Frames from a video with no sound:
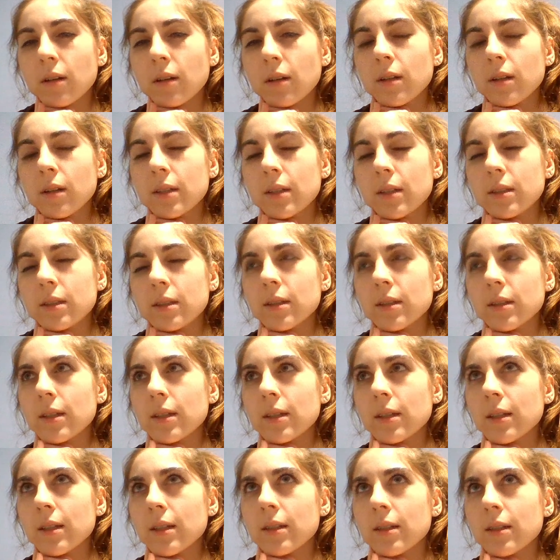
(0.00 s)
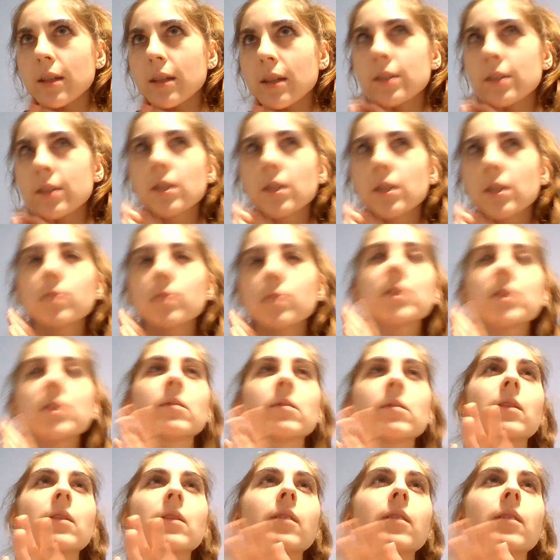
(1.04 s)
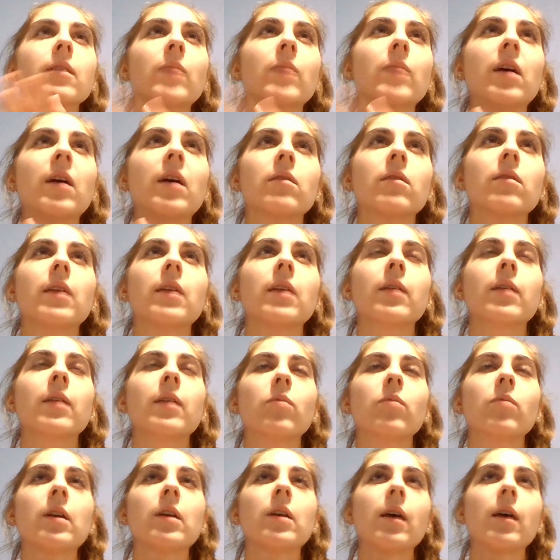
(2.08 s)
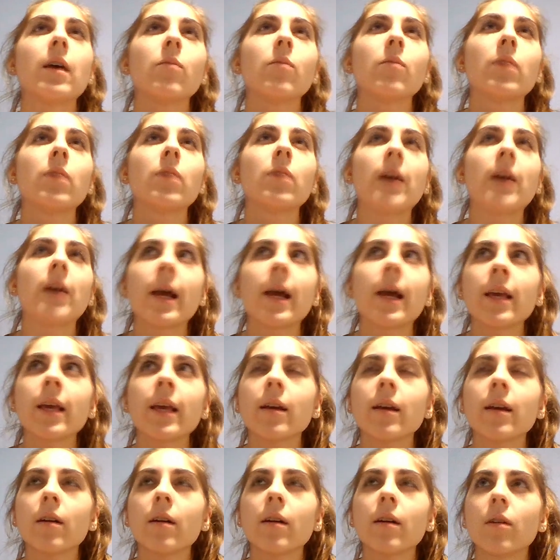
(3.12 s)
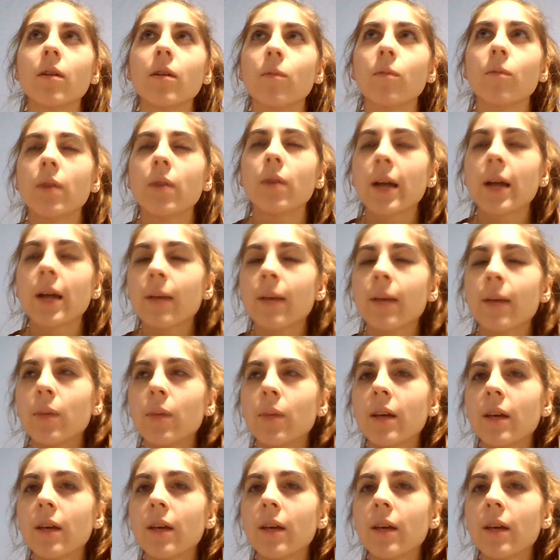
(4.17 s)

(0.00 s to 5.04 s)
it just makes me think about, like, would I be